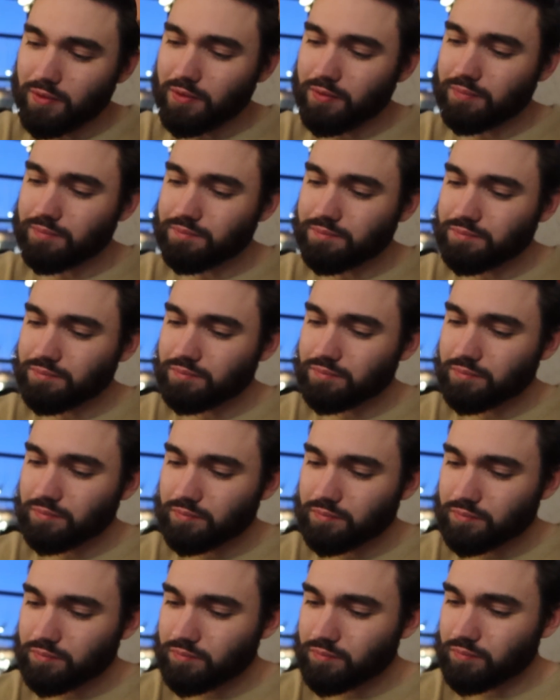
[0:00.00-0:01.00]

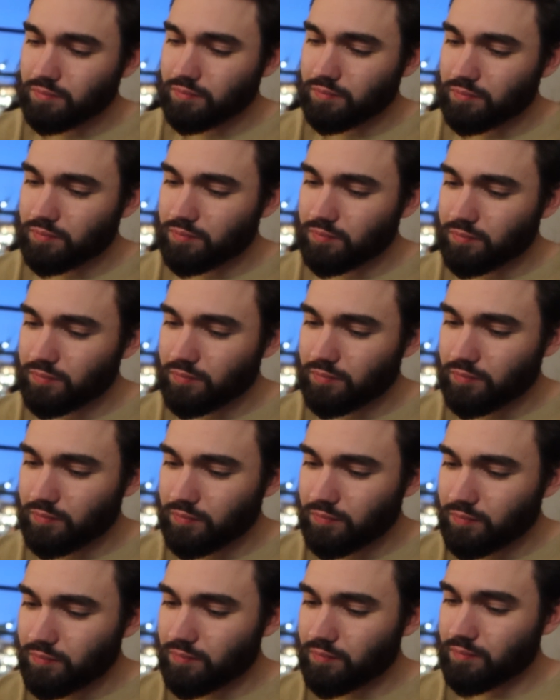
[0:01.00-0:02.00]

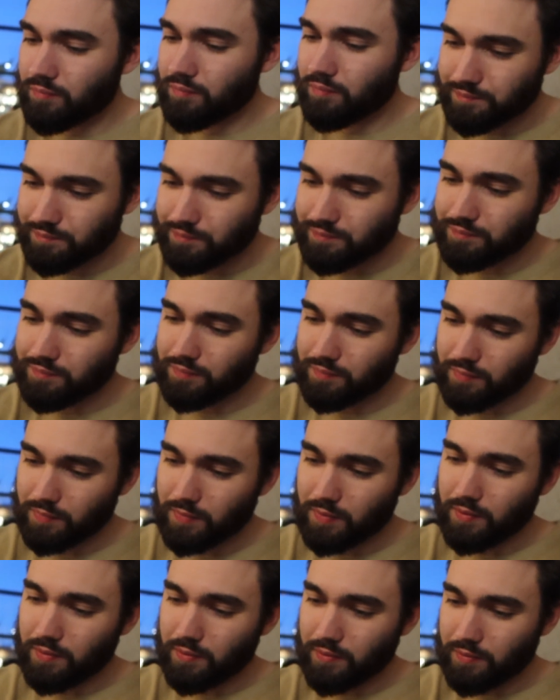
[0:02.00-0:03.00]

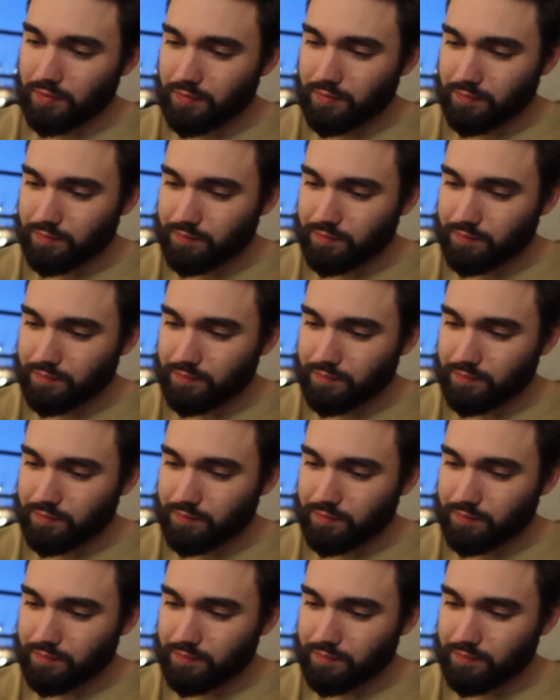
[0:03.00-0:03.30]
This person isn't speaking.